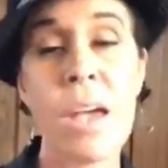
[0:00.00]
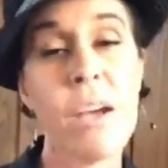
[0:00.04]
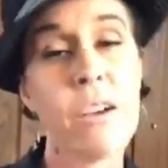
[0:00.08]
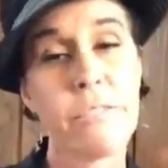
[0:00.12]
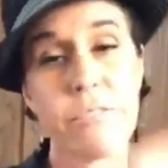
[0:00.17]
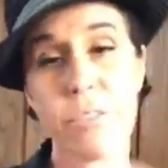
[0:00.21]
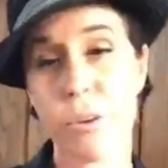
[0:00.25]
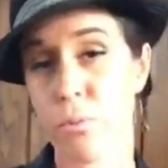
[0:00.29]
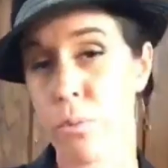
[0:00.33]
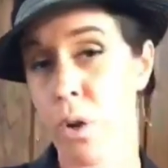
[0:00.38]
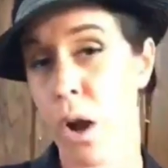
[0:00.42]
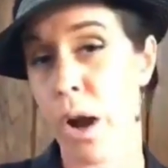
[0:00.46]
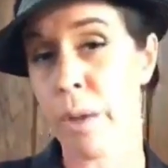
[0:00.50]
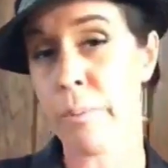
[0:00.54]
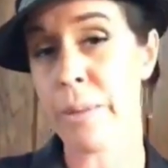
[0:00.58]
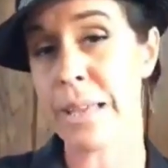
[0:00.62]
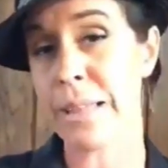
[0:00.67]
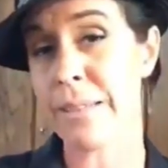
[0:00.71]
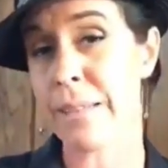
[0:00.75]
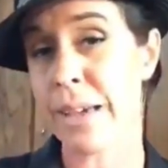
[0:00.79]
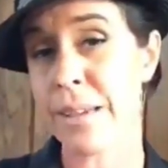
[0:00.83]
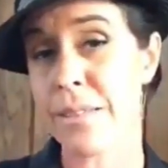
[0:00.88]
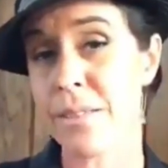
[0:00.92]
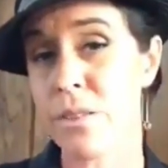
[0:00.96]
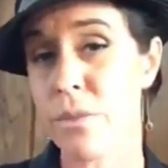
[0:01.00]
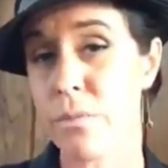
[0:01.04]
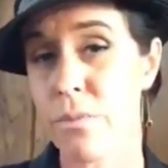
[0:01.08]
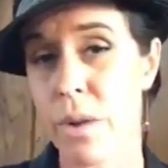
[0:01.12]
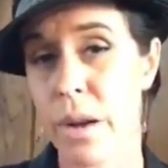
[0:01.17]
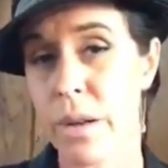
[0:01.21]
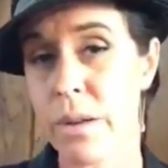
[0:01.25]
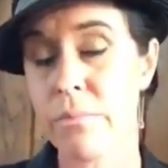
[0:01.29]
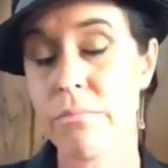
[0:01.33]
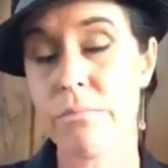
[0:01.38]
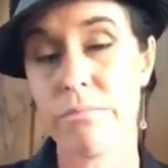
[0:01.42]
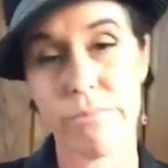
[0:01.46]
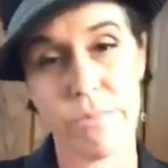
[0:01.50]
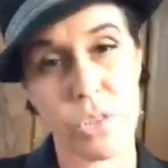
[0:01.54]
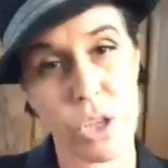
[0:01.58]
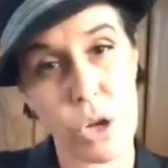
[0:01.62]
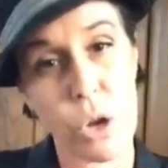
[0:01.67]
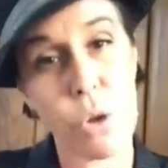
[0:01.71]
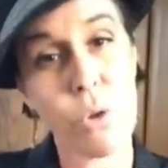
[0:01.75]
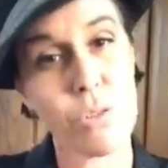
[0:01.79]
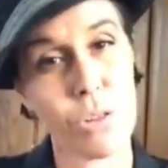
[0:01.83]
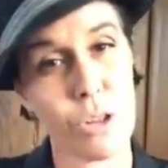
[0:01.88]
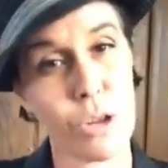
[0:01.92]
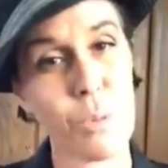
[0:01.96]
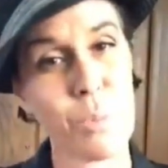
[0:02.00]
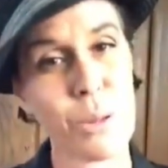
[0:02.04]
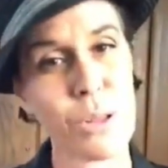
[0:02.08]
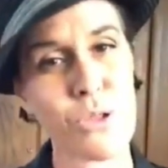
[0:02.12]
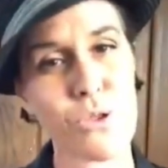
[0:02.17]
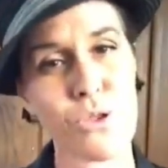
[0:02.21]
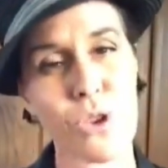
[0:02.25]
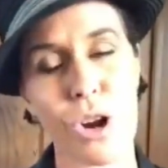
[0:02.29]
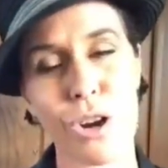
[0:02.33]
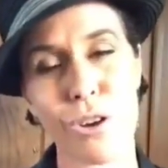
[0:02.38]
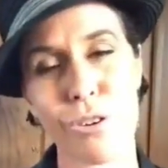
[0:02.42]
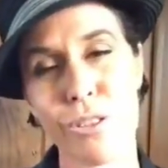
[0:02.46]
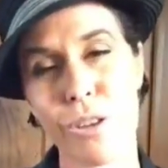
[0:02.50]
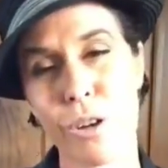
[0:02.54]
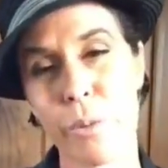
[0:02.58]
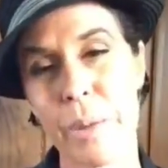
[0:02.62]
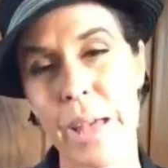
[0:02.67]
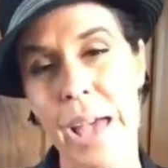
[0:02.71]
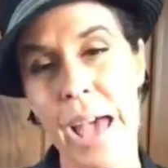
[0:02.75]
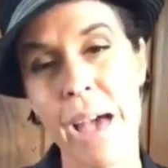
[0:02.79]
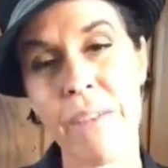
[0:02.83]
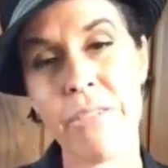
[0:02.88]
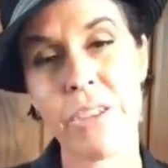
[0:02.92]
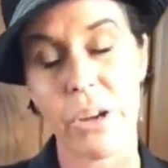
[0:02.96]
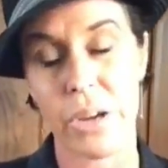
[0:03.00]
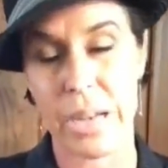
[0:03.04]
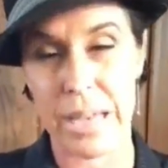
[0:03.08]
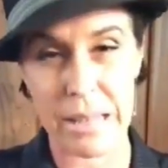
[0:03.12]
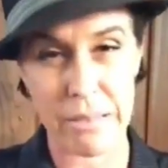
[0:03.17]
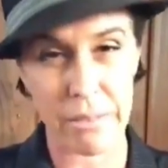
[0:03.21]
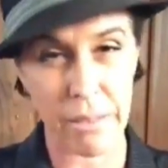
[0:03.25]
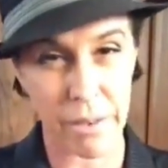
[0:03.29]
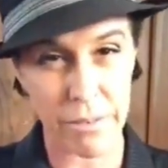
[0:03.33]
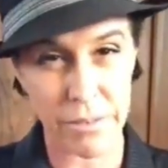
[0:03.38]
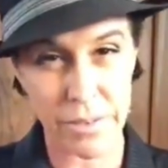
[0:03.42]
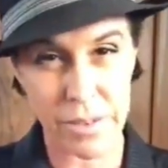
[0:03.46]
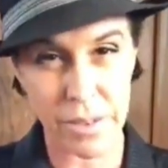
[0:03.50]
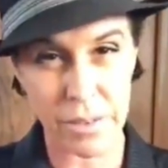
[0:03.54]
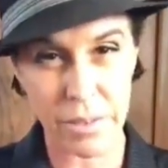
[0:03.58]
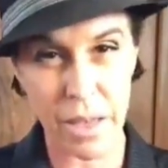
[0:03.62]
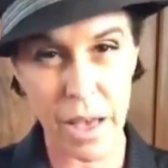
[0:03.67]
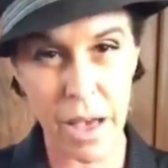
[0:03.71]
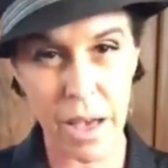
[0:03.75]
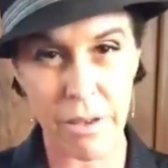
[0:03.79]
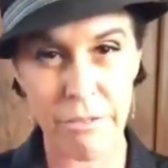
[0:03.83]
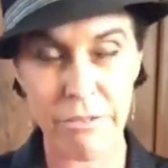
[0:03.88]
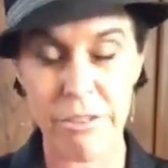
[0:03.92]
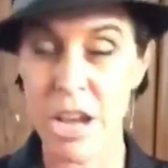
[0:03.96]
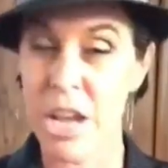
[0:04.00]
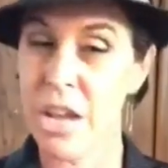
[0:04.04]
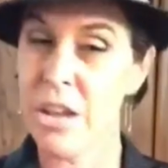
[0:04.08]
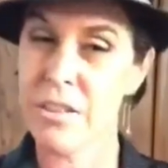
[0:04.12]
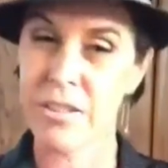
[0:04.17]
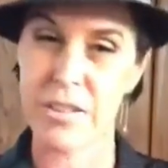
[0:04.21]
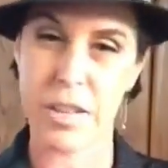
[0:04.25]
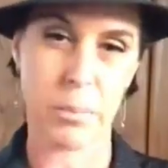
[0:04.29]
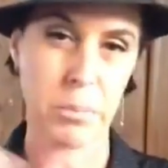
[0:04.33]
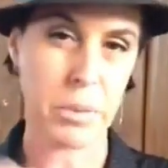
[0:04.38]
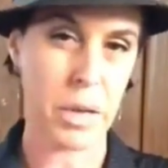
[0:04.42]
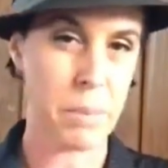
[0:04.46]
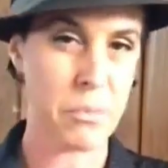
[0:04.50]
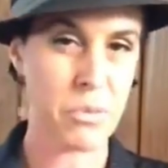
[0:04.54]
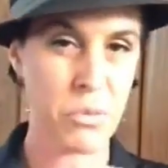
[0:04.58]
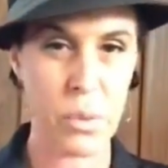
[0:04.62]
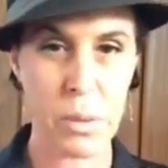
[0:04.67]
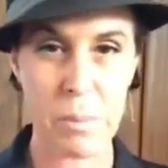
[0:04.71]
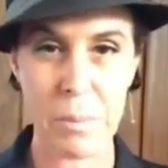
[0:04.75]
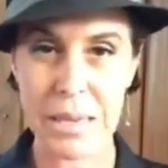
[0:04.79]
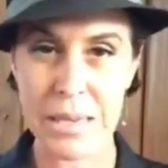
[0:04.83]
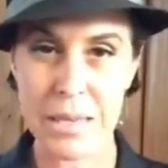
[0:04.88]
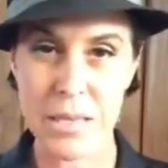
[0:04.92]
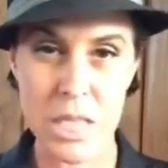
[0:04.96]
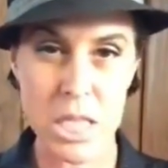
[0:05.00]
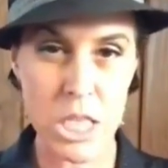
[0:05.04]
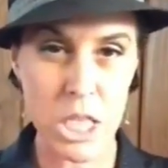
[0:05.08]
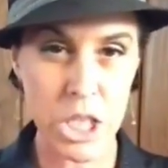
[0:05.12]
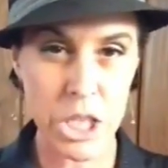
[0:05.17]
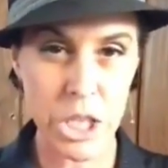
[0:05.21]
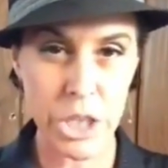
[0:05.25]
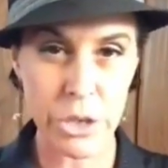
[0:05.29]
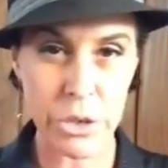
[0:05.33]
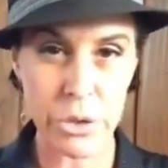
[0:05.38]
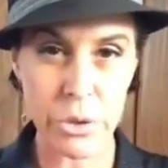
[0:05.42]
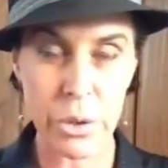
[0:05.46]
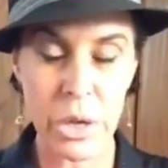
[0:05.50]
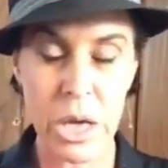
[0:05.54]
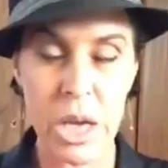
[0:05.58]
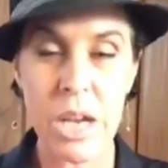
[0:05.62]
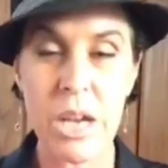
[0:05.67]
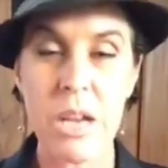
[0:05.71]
For Rob, he likes to run, you know, a little bit stronger, a little bit heavier. He loves the love. Sometimes we mix the two.